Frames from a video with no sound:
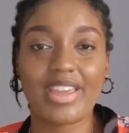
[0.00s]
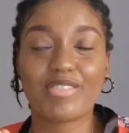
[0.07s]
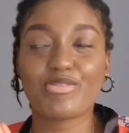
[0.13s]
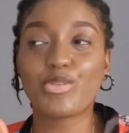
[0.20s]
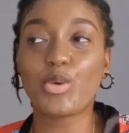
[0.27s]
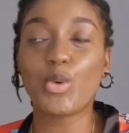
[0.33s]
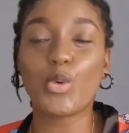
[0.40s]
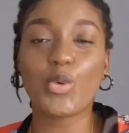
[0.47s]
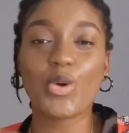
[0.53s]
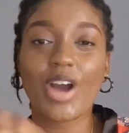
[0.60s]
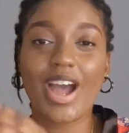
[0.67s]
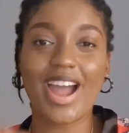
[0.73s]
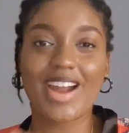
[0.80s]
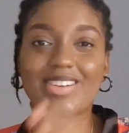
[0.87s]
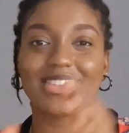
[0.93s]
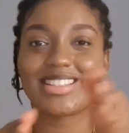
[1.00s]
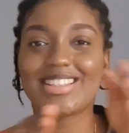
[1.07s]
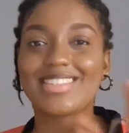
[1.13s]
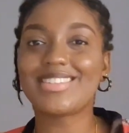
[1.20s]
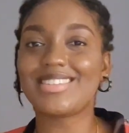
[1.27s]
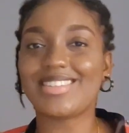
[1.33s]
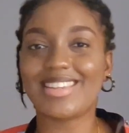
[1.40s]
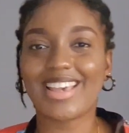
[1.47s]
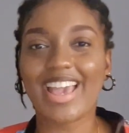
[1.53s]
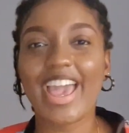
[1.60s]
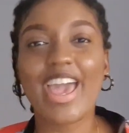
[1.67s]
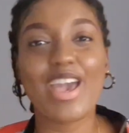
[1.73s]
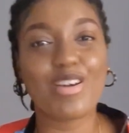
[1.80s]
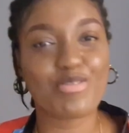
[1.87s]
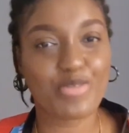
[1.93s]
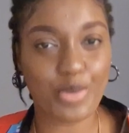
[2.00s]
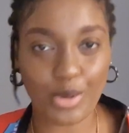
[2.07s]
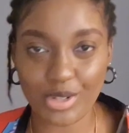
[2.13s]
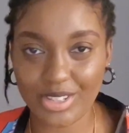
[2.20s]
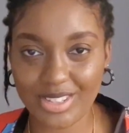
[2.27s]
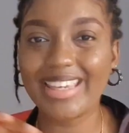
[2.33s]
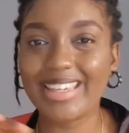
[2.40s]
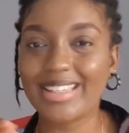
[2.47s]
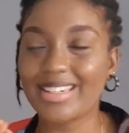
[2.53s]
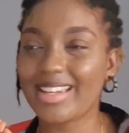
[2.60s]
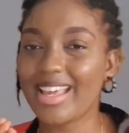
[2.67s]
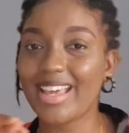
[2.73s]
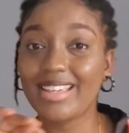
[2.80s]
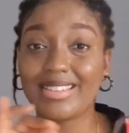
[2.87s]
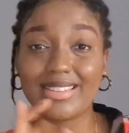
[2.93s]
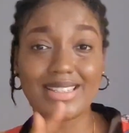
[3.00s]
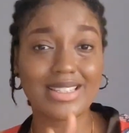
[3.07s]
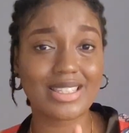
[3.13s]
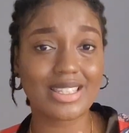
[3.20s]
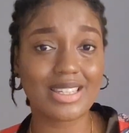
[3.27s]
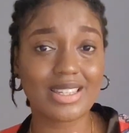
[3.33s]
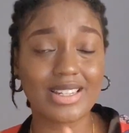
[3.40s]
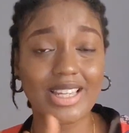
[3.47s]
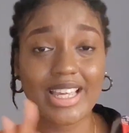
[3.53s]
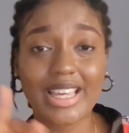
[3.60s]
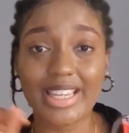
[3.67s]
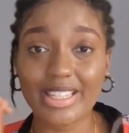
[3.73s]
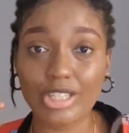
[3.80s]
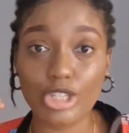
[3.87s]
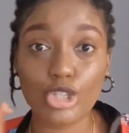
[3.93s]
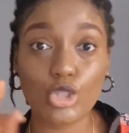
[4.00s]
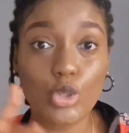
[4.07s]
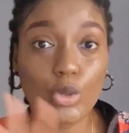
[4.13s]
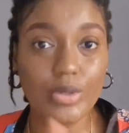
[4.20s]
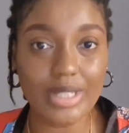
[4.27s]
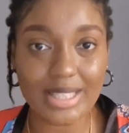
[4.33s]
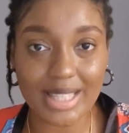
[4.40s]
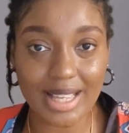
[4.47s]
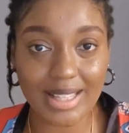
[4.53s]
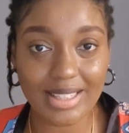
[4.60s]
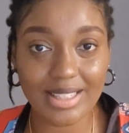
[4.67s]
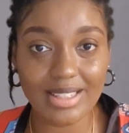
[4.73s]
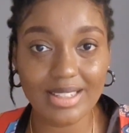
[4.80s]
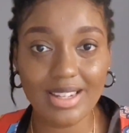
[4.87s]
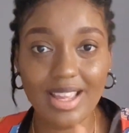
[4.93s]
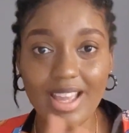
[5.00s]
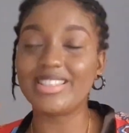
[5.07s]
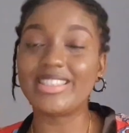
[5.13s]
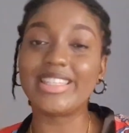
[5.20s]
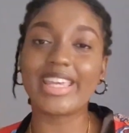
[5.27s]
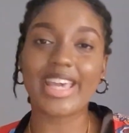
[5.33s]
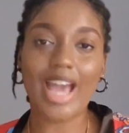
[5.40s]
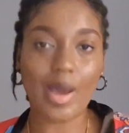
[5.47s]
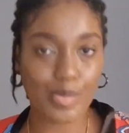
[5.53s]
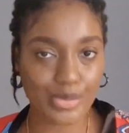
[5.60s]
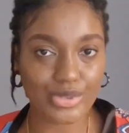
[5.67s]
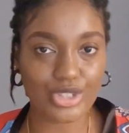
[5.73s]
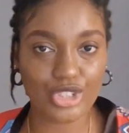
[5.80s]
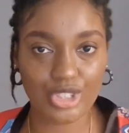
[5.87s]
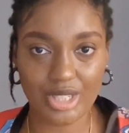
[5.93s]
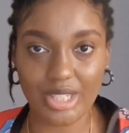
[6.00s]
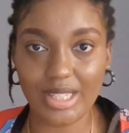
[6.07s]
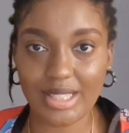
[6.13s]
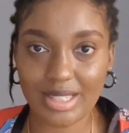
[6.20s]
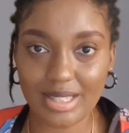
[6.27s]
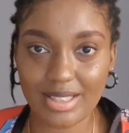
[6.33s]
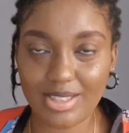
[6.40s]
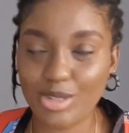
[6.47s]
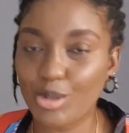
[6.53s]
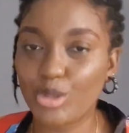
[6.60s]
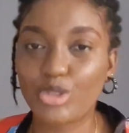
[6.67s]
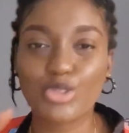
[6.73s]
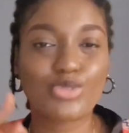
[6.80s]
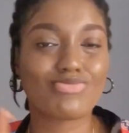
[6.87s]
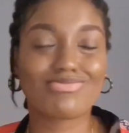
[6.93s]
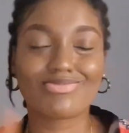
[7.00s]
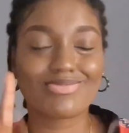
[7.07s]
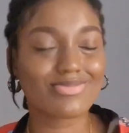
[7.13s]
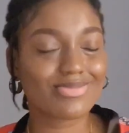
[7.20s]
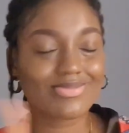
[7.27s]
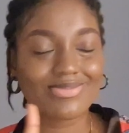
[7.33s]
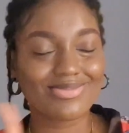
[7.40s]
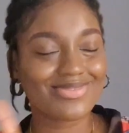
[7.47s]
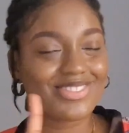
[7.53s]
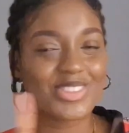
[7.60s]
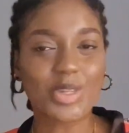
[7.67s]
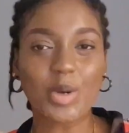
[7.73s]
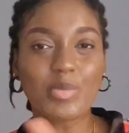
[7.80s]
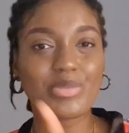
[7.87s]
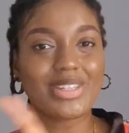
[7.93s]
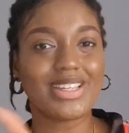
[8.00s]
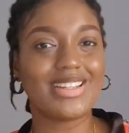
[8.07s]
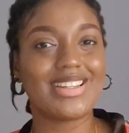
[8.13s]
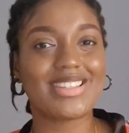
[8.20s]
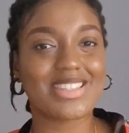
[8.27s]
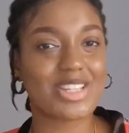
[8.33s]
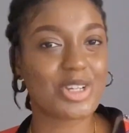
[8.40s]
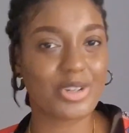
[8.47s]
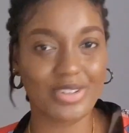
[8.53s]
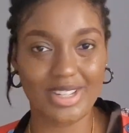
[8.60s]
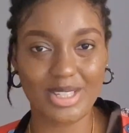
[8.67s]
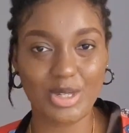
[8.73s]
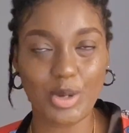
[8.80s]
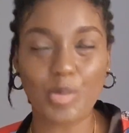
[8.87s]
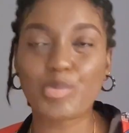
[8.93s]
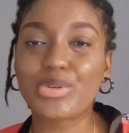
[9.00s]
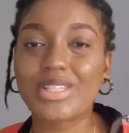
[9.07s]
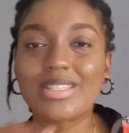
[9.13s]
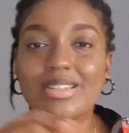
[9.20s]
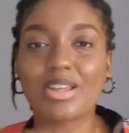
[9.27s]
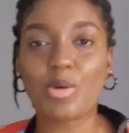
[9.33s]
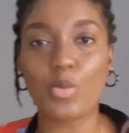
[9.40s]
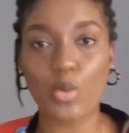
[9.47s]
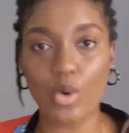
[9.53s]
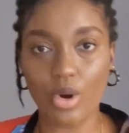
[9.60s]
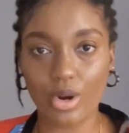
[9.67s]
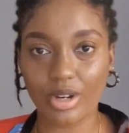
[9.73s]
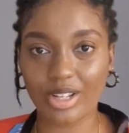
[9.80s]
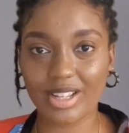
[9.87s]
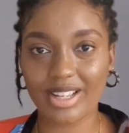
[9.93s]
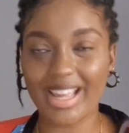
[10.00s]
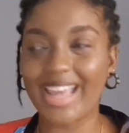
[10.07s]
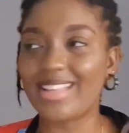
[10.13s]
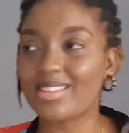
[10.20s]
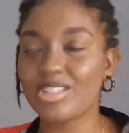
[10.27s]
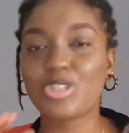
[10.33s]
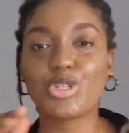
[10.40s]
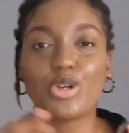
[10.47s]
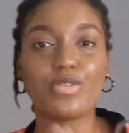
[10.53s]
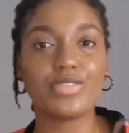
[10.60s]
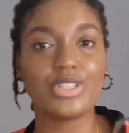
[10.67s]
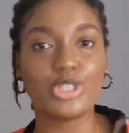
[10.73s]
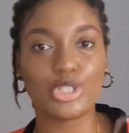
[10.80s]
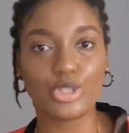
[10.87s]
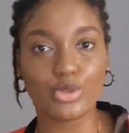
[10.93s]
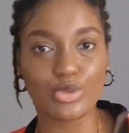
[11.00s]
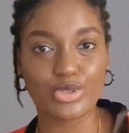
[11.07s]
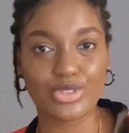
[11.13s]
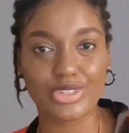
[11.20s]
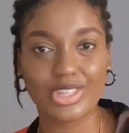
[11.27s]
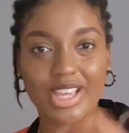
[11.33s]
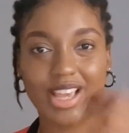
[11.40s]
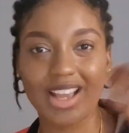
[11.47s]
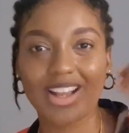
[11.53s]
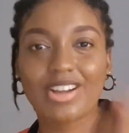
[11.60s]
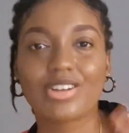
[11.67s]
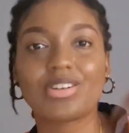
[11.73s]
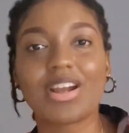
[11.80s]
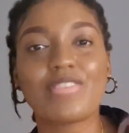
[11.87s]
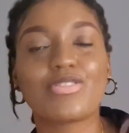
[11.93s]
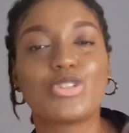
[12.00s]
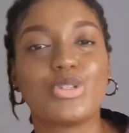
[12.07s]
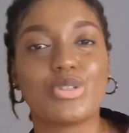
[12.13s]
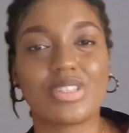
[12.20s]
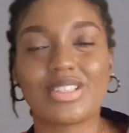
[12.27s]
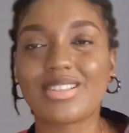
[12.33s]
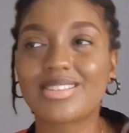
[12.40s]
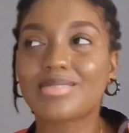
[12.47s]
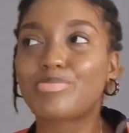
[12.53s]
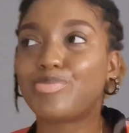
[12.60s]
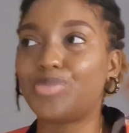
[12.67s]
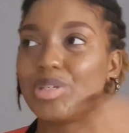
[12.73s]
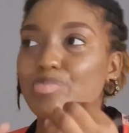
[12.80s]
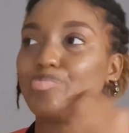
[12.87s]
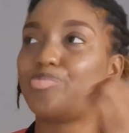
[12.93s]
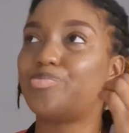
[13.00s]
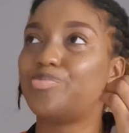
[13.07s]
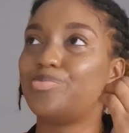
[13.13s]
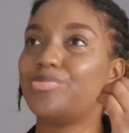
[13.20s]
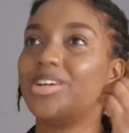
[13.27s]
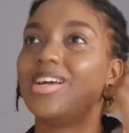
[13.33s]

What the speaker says: EFFORT. Effort in editing, in storytelling, they appreciate it. So don't be a lazy creator. Put in the work, edit your videos, craft your, be